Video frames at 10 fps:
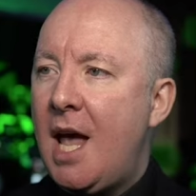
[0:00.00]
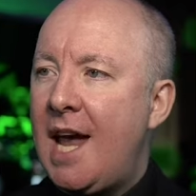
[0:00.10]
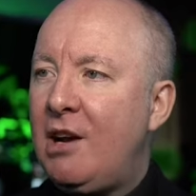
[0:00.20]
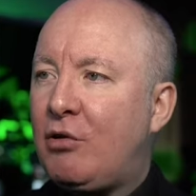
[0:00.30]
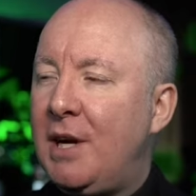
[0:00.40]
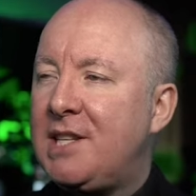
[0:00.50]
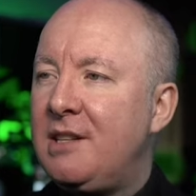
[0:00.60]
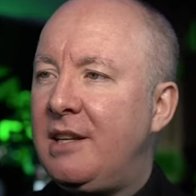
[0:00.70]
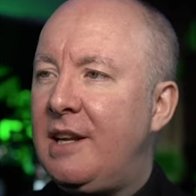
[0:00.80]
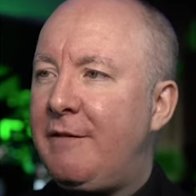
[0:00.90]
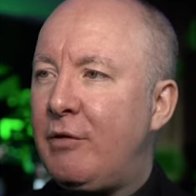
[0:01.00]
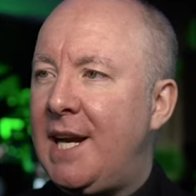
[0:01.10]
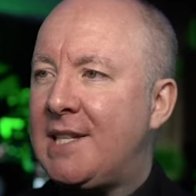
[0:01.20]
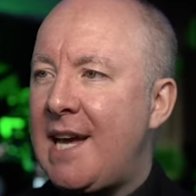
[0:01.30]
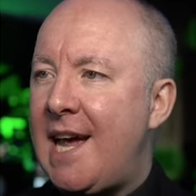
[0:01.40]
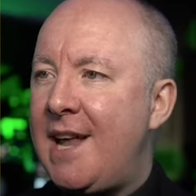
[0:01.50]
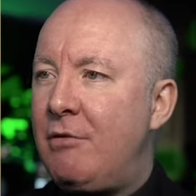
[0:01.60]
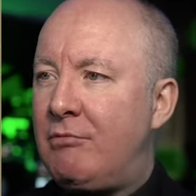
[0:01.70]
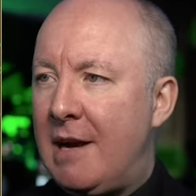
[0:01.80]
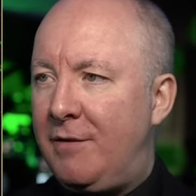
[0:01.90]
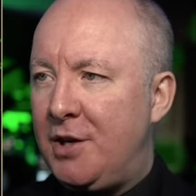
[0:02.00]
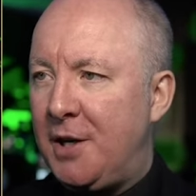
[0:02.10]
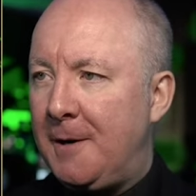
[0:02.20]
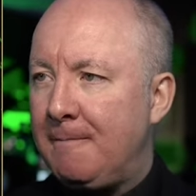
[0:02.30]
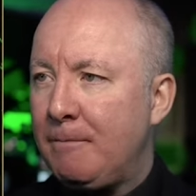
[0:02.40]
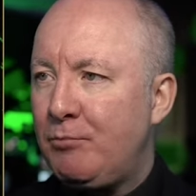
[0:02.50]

Increase in deliveries and revenue.